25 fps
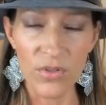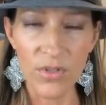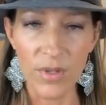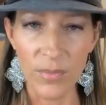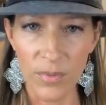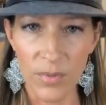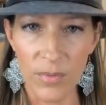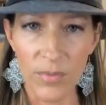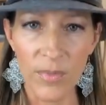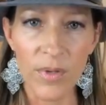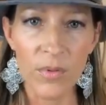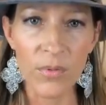
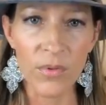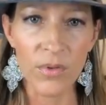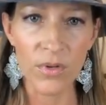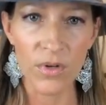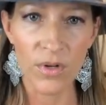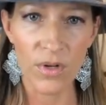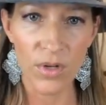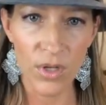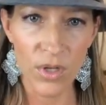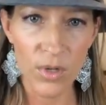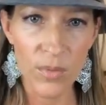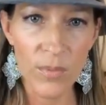Supplement with
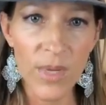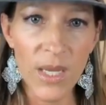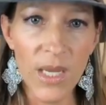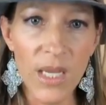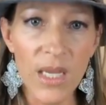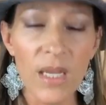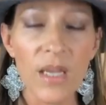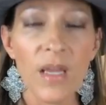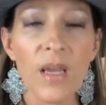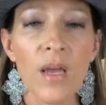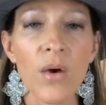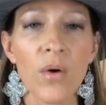
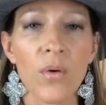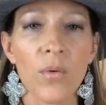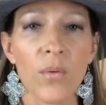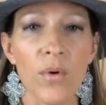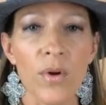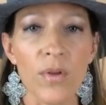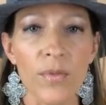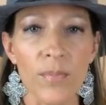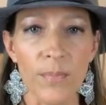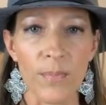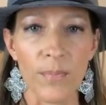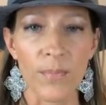curcumin,
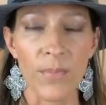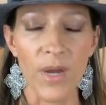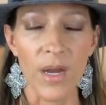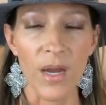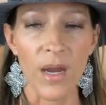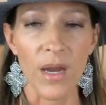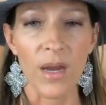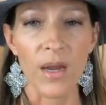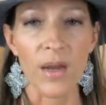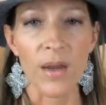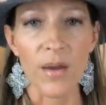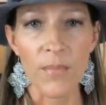with
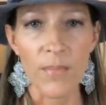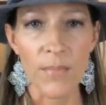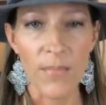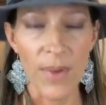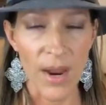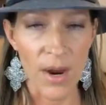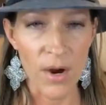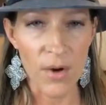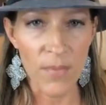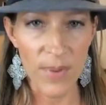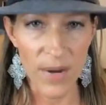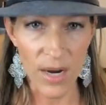uh,
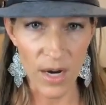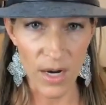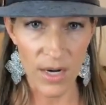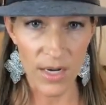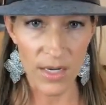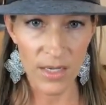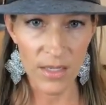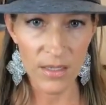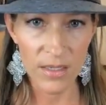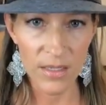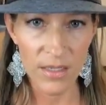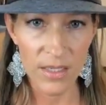
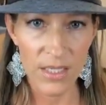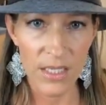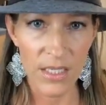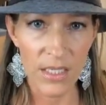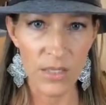BioPerine,